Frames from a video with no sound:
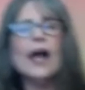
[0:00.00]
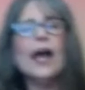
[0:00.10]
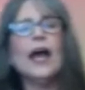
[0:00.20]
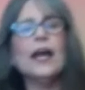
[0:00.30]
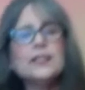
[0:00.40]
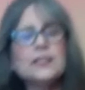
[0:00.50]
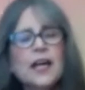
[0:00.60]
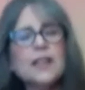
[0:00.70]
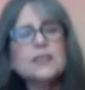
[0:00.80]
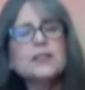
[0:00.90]
And it's a
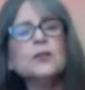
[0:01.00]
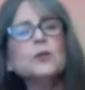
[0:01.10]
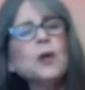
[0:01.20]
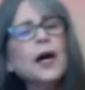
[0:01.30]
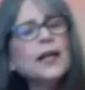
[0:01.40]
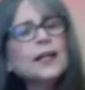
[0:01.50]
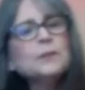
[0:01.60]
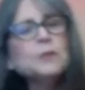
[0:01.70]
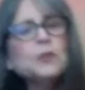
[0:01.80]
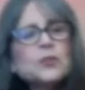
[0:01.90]
nice little
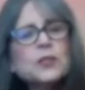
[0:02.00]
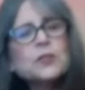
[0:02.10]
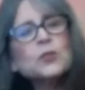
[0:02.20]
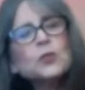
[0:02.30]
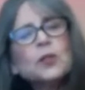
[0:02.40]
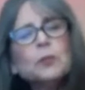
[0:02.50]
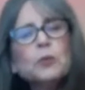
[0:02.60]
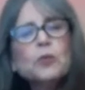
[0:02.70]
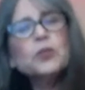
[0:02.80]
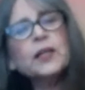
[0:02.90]
Hawaiian music, so you can
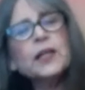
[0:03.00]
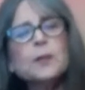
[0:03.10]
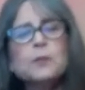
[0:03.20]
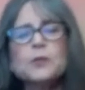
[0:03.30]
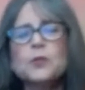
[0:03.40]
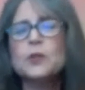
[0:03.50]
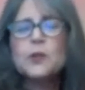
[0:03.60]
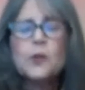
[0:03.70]
move your hips, you can go